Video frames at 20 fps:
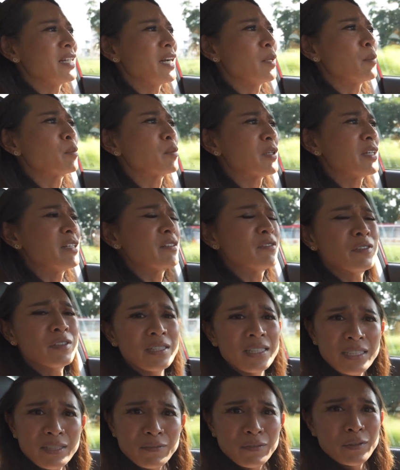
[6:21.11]
upgrade for the
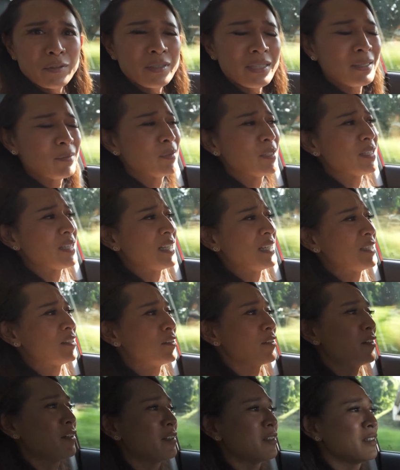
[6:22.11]
infotainment later
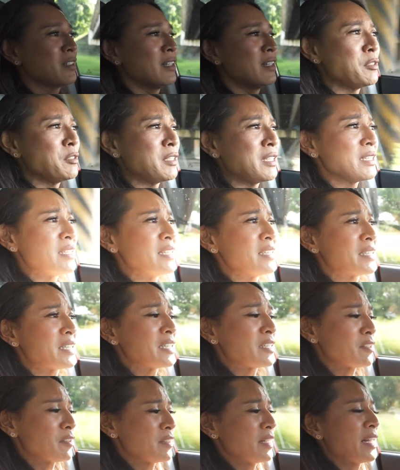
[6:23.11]
on that it can
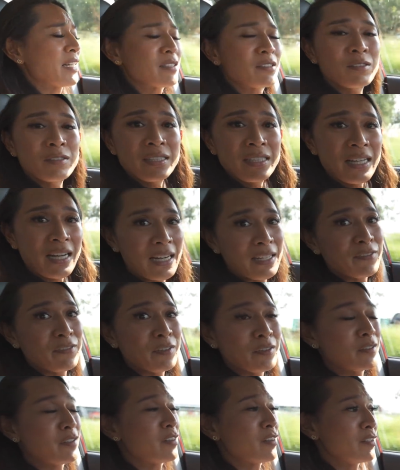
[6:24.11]
connect to the
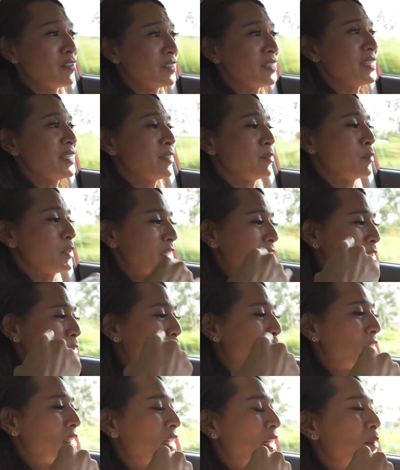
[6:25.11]
iPhone 13, which is
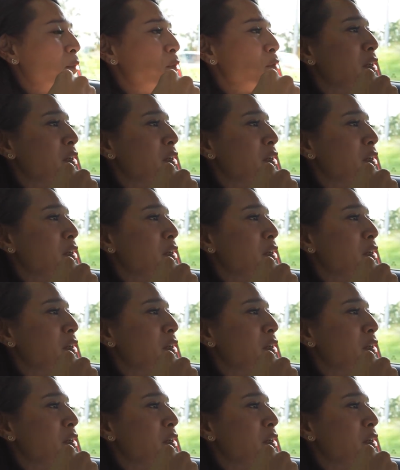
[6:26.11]
what I'm